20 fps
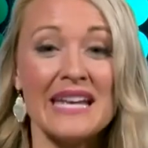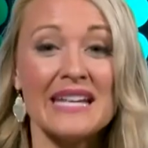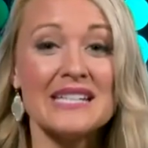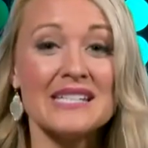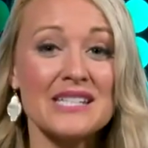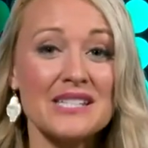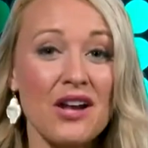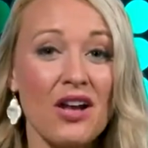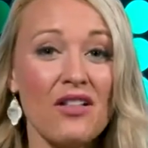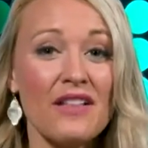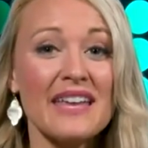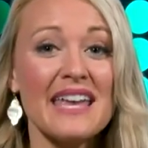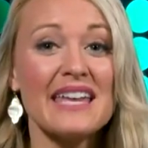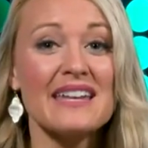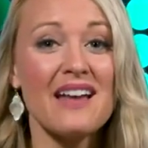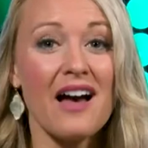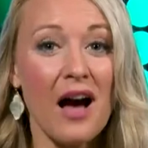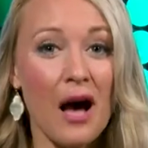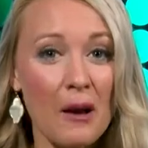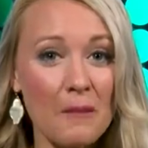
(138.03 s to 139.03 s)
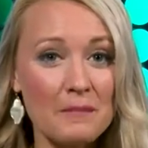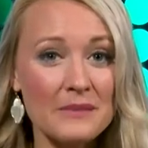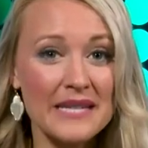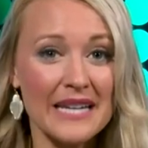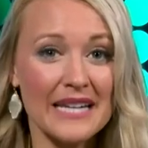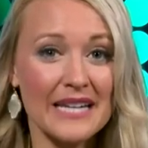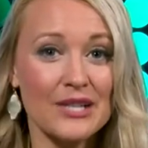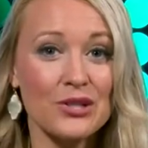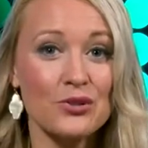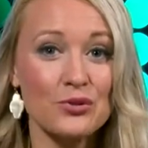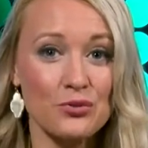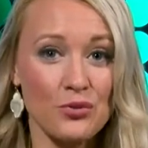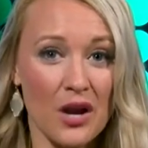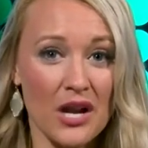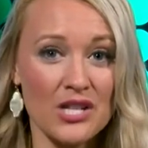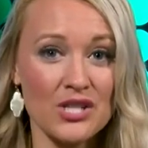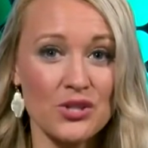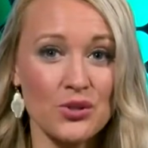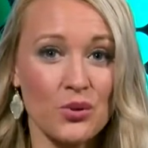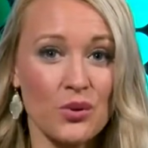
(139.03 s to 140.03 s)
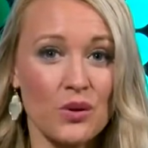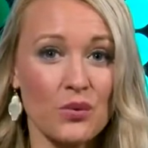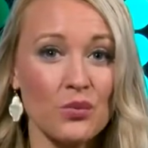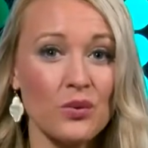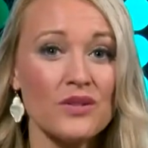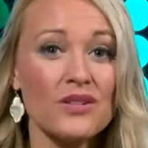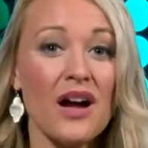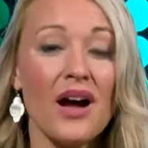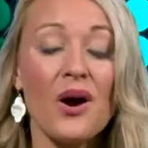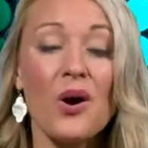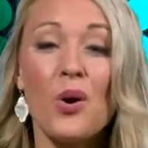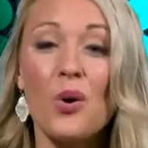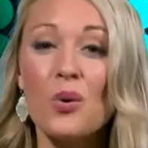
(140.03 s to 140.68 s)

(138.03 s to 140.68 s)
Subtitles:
Installing an updated garage door will not